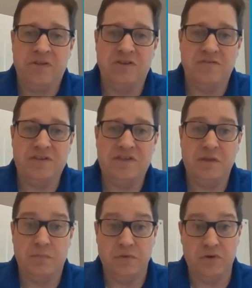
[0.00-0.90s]
So if you see
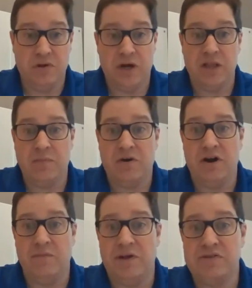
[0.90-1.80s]
the blue line on the
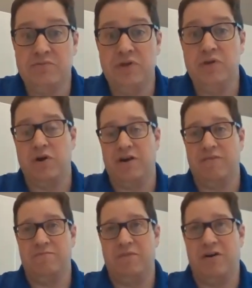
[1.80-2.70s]
bottom, that's really
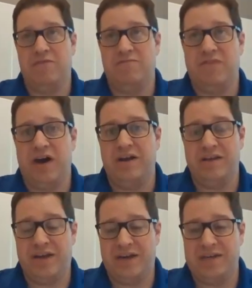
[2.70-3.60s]
where our
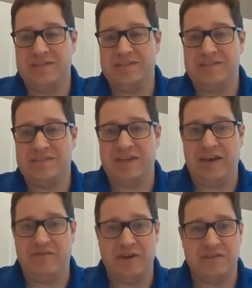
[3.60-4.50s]
finalized
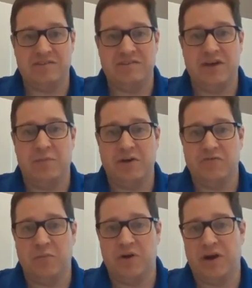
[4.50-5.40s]
savings is coming
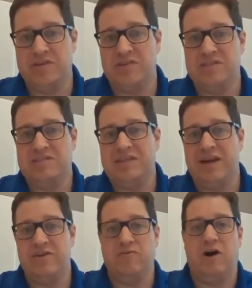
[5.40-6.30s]
from, right? So you can see
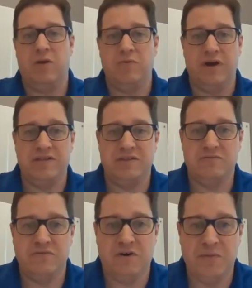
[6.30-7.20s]
that drop, right?
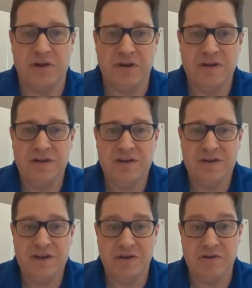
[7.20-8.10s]
Since we've all been,
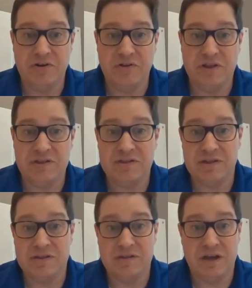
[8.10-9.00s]
doing this
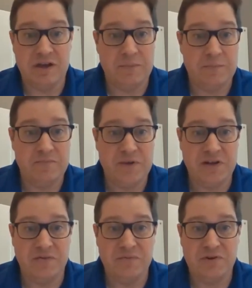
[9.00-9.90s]
since,
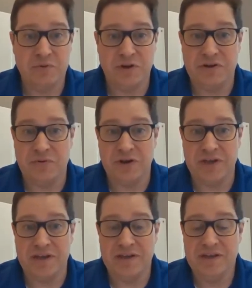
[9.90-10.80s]

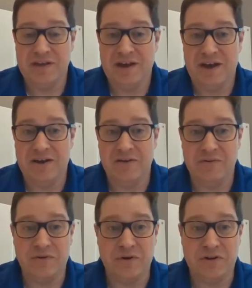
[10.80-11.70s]
2020
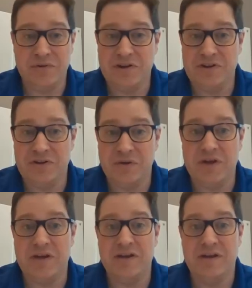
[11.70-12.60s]
or 2022,
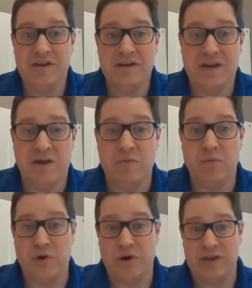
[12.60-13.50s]
kind of
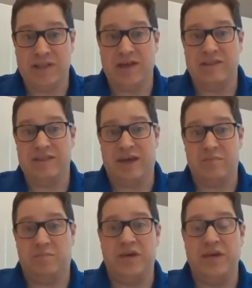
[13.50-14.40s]
when we're at
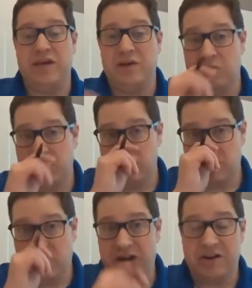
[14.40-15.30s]
that peak and where there's
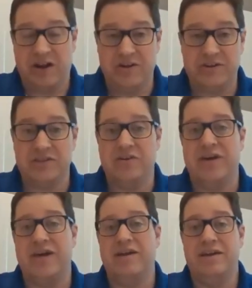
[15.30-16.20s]
a lot of dollars to go
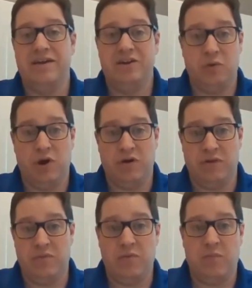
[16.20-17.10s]
get, to where
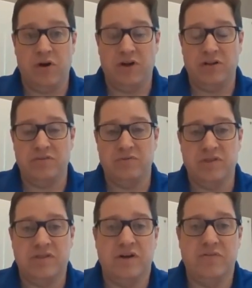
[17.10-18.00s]
the market has
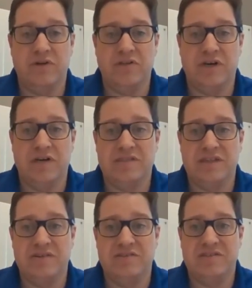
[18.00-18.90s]
really started to adjust,
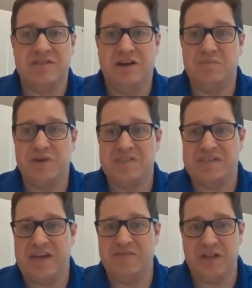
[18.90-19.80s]
and there's just not as much
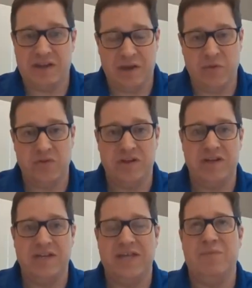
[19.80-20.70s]
save on the table. And
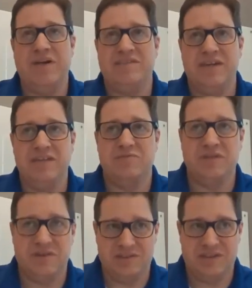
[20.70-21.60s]
it makes sense when
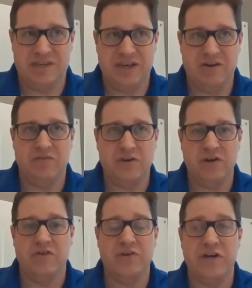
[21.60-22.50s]
you start seeing year over
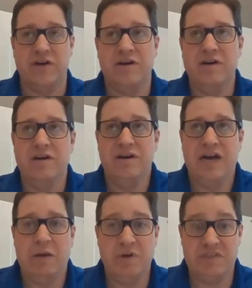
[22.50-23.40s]
year over year,
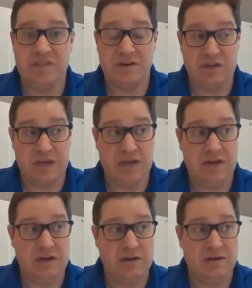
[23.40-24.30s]
how much is there to
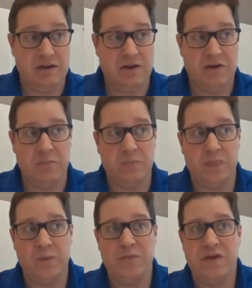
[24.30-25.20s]
get? And
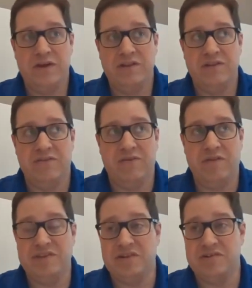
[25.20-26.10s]

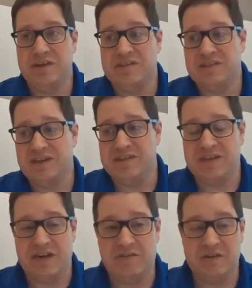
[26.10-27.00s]
obviously there's less and
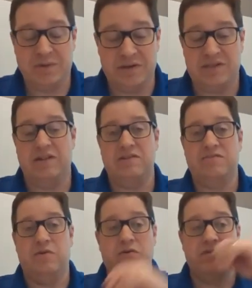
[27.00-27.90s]
less out of it, especially out of
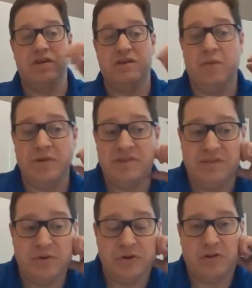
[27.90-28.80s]
these folks, incumbents that
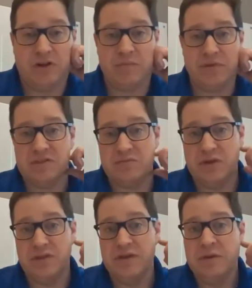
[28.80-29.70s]
they've been doing a lot of business
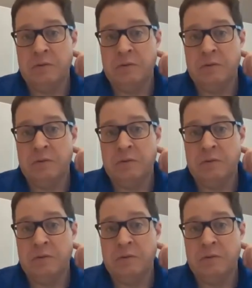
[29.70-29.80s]
with.